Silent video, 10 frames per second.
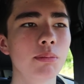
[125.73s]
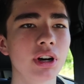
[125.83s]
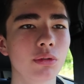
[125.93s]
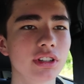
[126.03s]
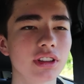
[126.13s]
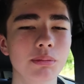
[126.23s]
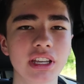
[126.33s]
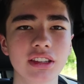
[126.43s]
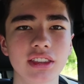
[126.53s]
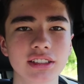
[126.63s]
But one of the
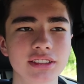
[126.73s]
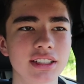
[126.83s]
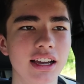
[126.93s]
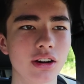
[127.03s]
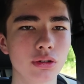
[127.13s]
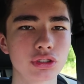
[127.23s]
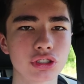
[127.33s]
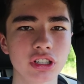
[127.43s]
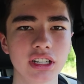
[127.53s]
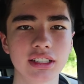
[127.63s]
main things is that
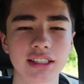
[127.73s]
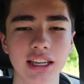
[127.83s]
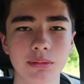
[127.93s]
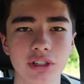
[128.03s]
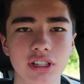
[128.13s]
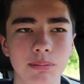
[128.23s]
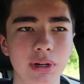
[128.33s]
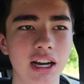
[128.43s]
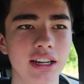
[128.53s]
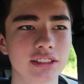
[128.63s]
Ultra and Gamer
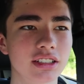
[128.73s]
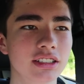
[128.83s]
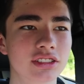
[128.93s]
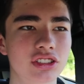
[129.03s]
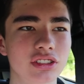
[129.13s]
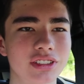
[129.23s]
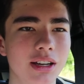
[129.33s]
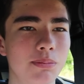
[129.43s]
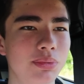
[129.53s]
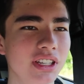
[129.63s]
combined is just
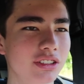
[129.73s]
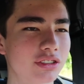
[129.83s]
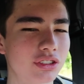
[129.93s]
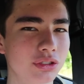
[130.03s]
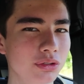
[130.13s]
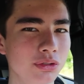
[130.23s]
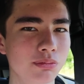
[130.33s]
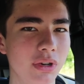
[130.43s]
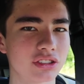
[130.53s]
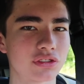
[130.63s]
a bit too
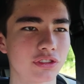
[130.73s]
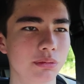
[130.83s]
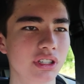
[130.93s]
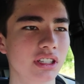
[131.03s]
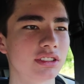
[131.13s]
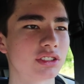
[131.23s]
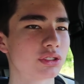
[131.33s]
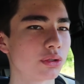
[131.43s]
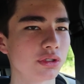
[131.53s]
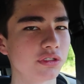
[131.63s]
much for me. It's
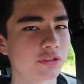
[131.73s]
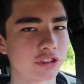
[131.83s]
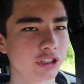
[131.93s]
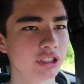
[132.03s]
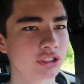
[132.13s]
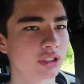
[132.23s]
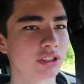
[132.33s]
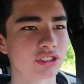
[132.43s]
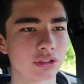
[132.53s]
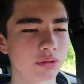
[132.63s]
sort of cringe in
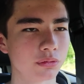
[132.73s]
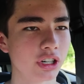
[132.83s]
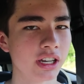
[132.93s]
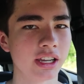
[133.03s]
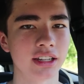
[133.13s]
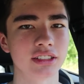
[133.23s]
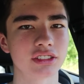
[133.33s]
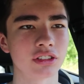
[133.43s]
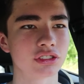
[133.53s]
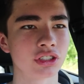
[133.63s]
a certain way, and
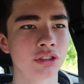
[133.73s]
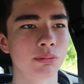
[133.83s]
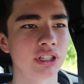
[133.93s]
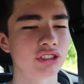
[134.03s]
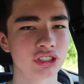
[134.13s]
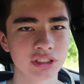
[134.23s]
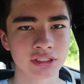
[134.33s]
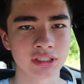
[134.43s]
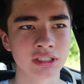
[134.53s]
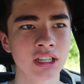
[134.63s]
it's also a bit
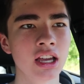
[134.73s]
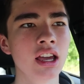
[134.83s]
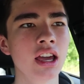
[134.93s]
cheesy.